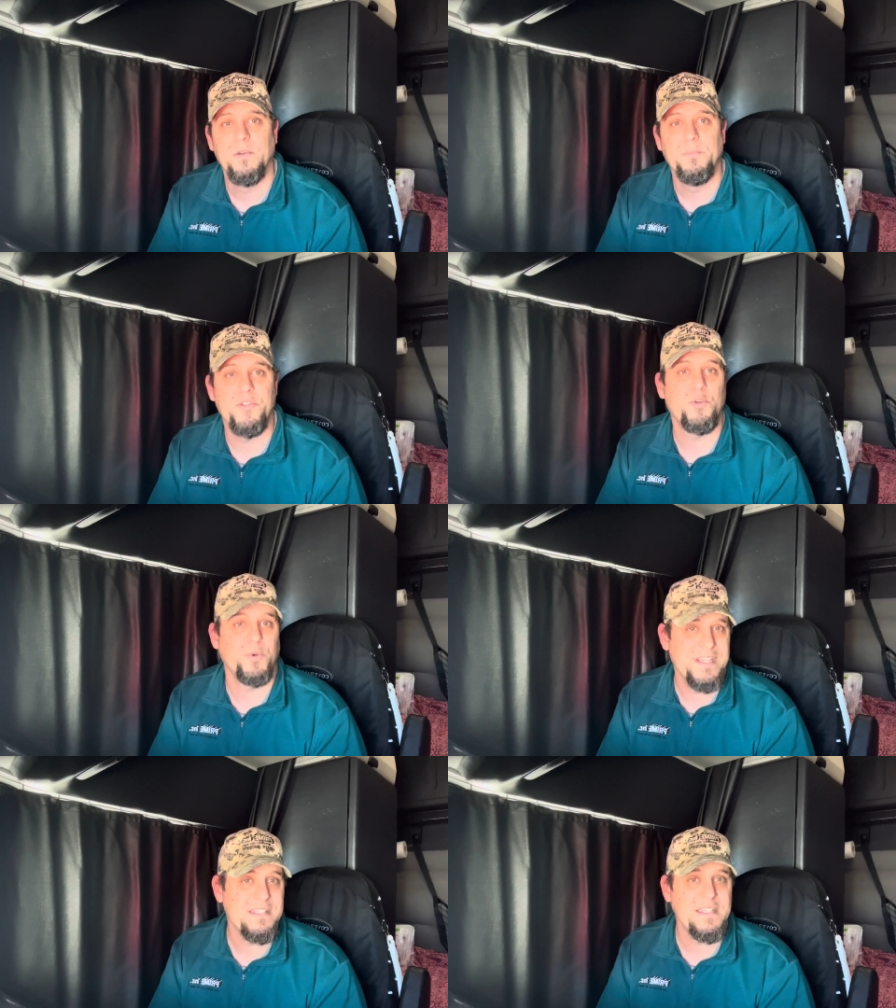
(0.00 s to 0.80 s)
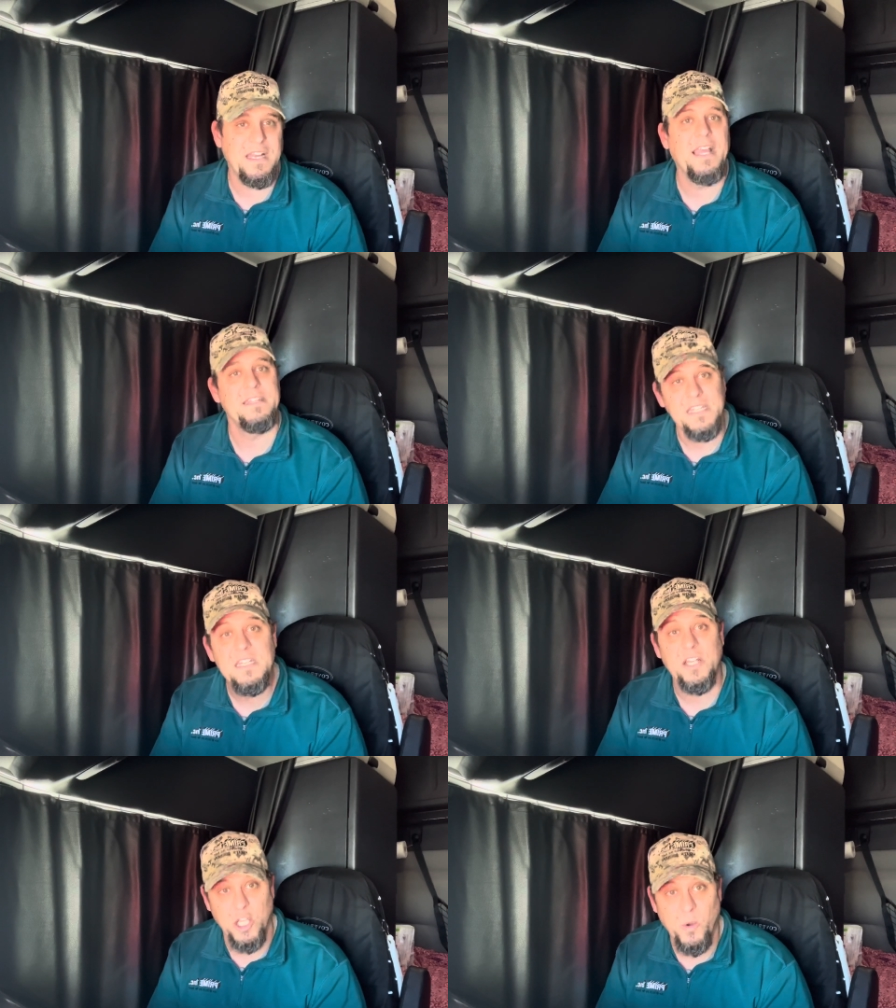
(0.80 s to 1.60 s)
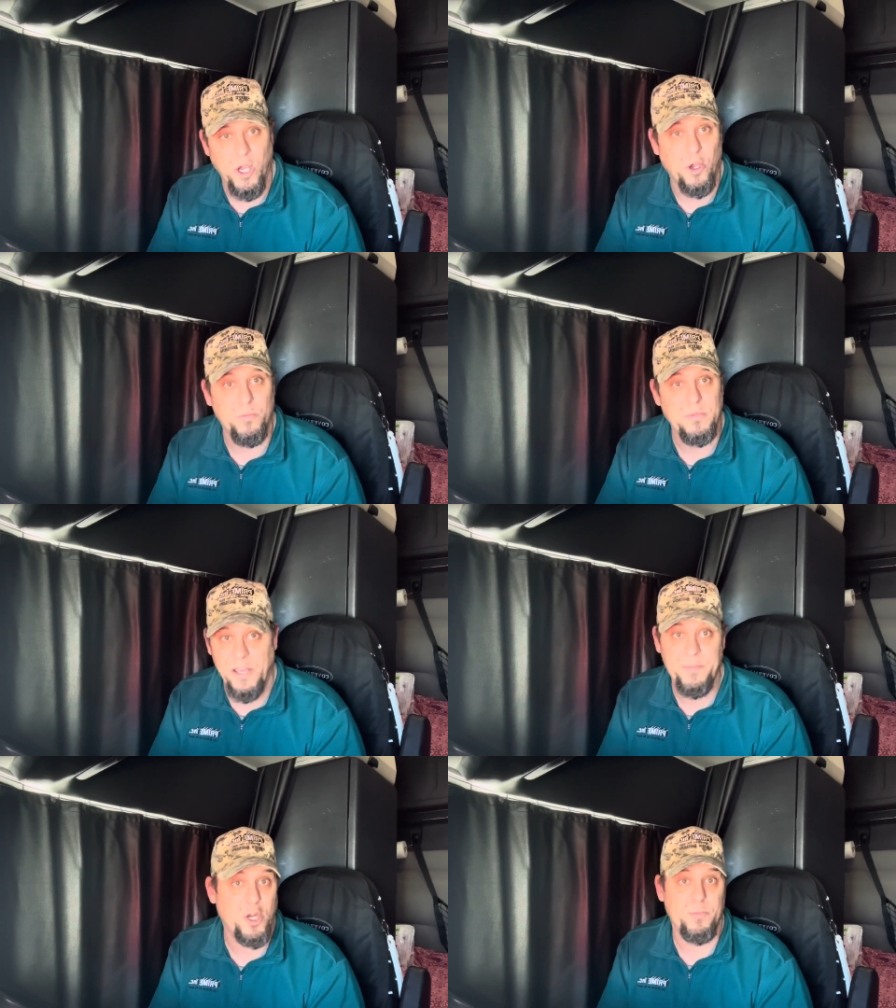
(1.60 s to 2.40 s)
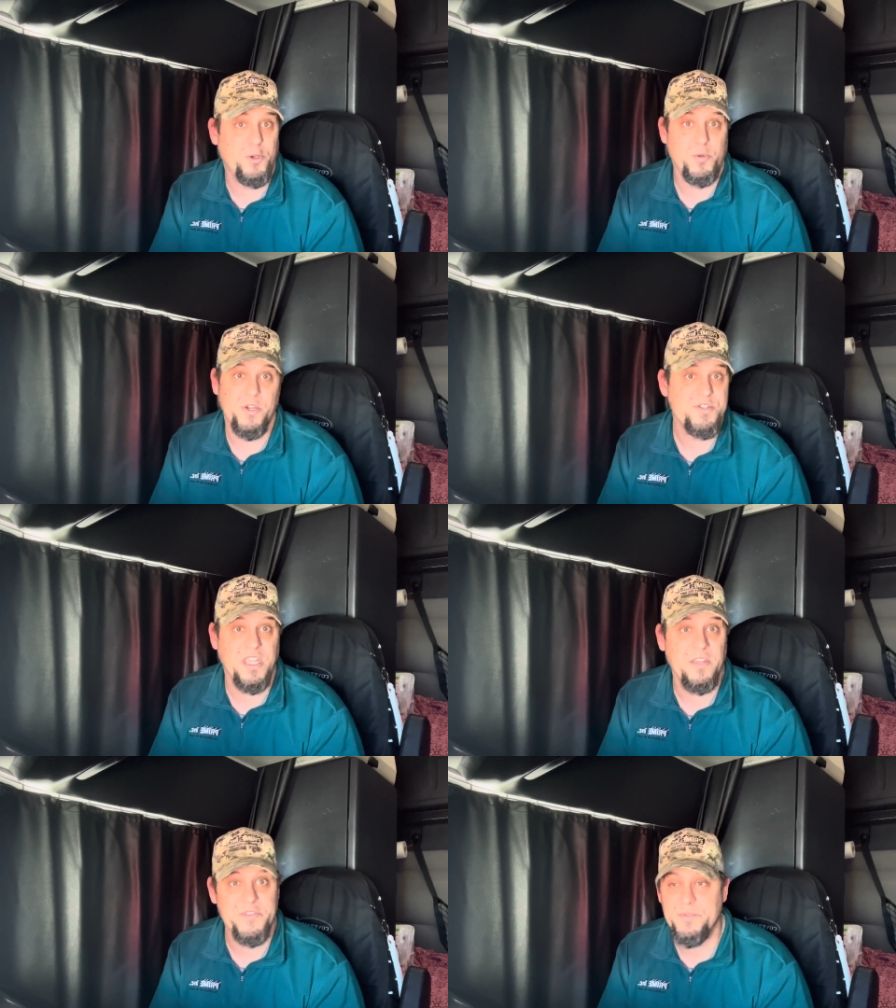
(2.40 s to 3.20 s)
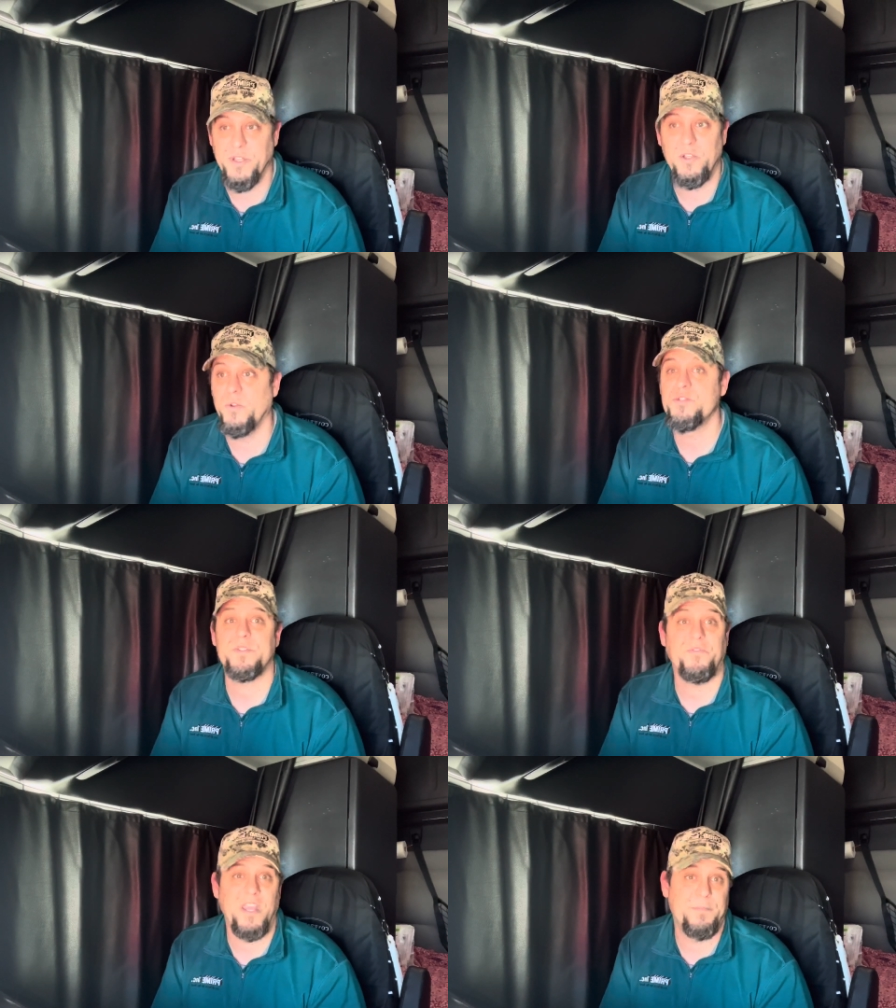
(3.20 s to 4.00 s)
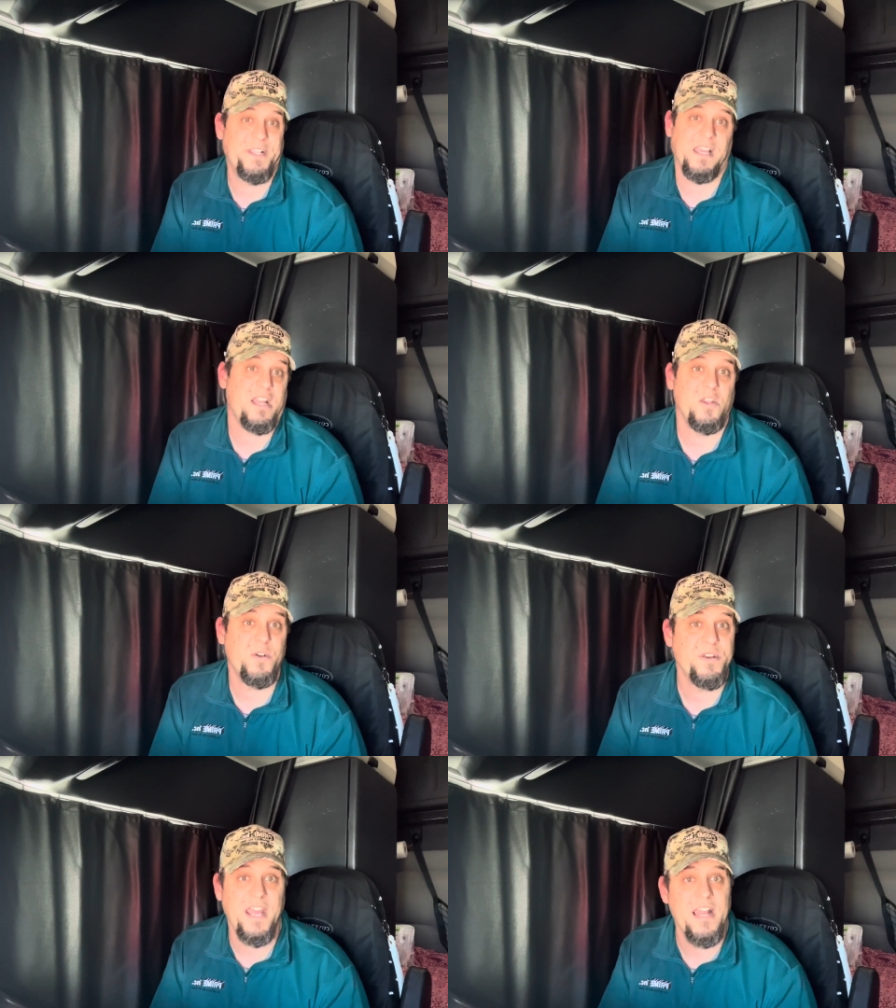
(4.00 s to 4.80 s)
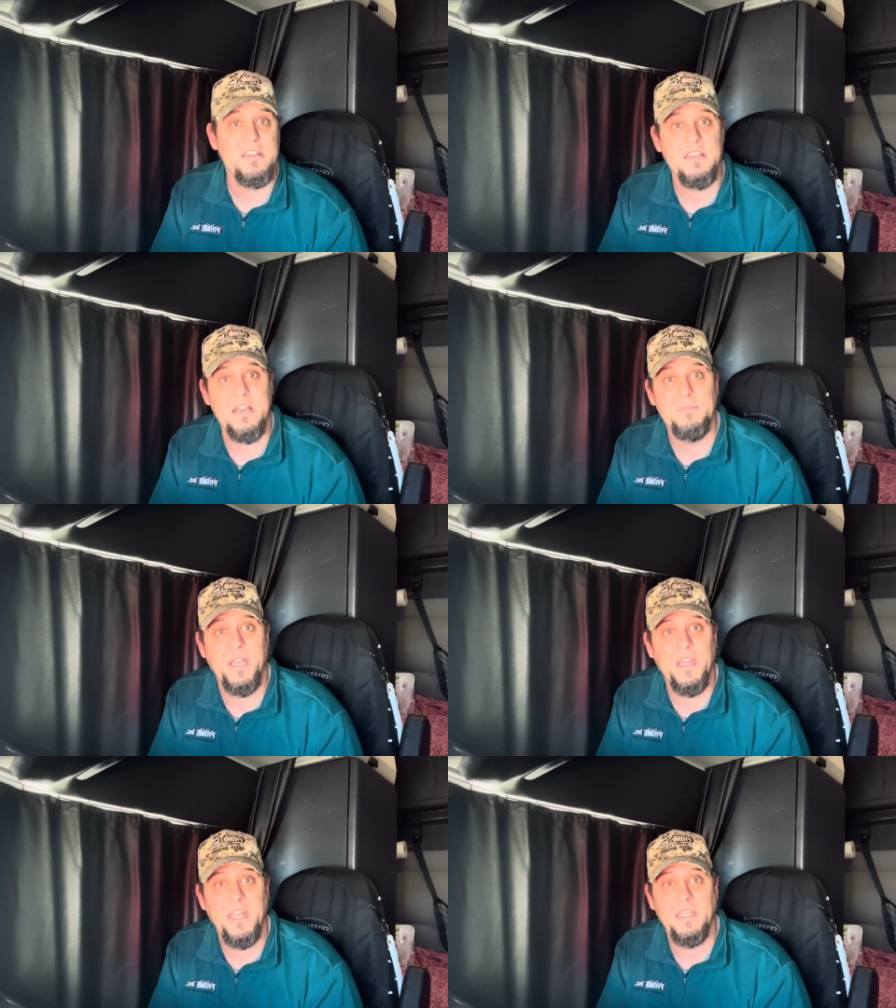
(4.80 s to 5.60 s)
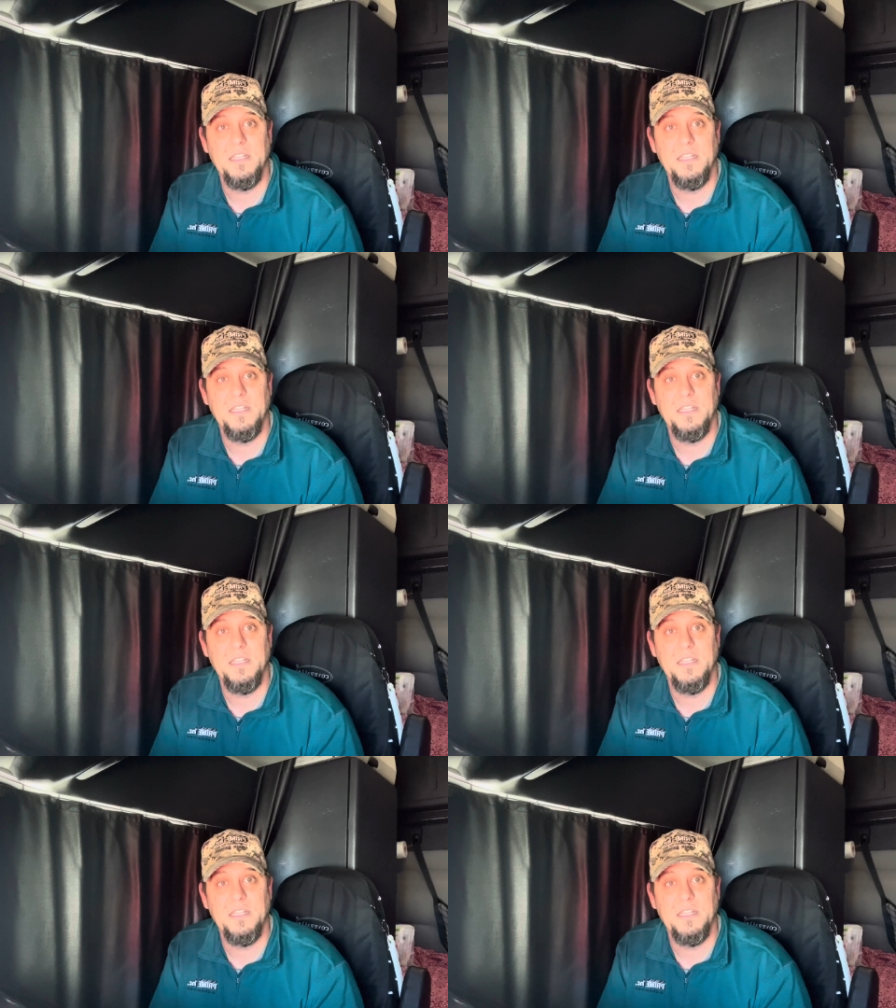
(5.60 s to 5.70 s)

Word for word: But the reason that I didn't go home, I'd have been home on New Year's Eve and spent New Year's with the family and got a load on Dallas out of Monday.